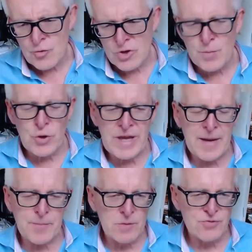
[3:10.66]
Cross border
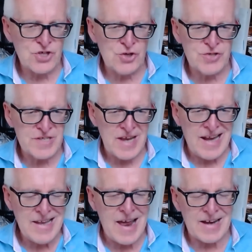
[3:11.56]
capital produces
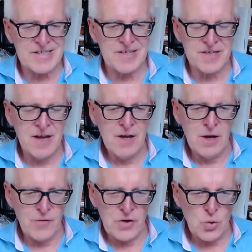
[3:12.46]
indexes
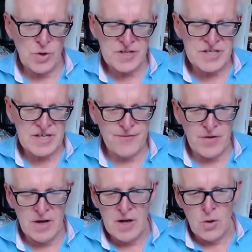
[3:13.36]
of liquidity
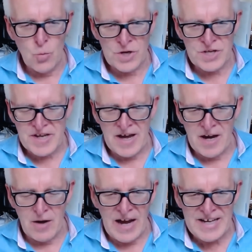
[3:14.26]
for what is
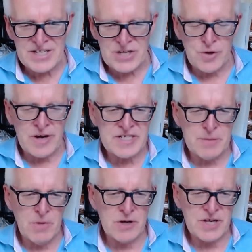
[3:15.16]
now 80 or
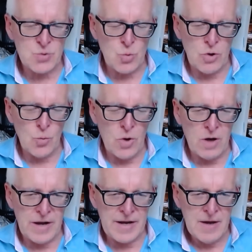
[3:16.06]
90 markets
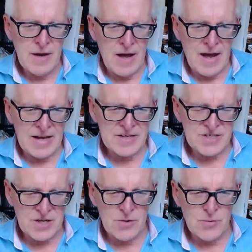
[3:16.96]
worldwide. And
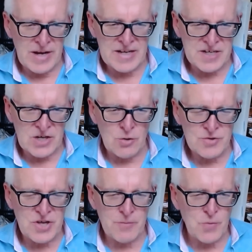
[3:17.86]
so it's a
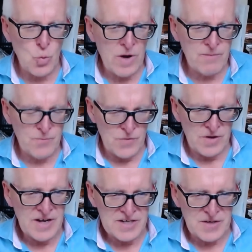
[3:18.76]
concept that we're
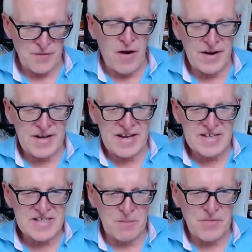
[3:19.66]
that defining
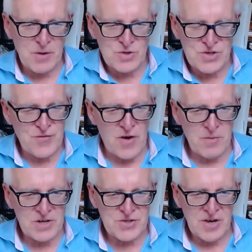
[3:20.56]
is something which is very
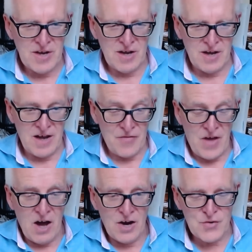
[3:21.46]
much uh, at the
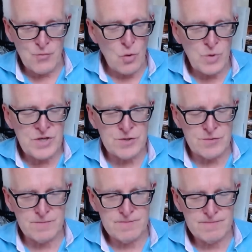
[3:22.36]
heart of what we do.